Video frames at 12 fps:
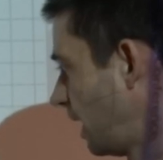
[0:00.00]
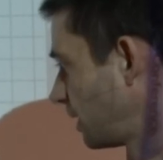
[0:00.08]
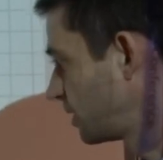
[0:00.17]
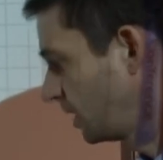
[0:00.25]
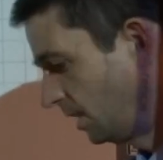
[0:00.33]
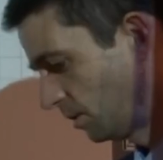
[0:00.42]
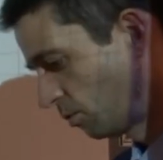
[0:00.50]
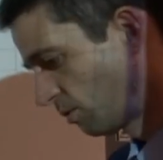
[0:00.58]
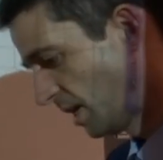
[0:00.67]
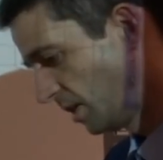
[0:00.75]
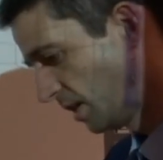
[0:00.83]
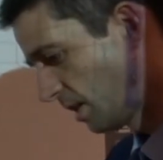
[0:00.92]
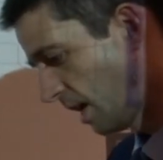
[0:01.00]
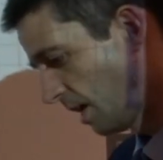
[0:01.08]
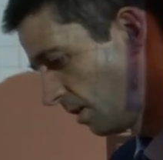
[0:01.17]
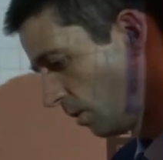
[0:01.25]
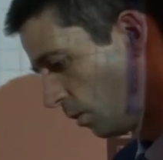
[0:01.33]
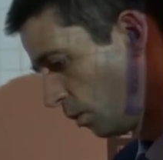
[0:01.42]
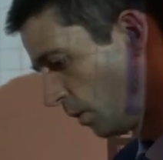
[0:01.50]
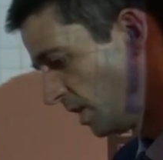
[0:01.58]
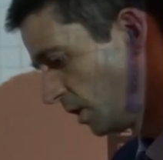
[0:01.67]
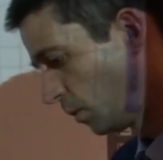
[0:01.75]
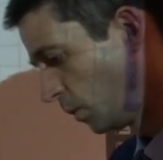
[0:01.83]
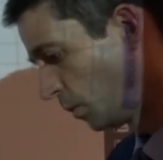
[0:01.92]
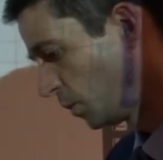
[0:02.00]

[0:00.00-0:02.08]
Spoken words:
X is greater than or equal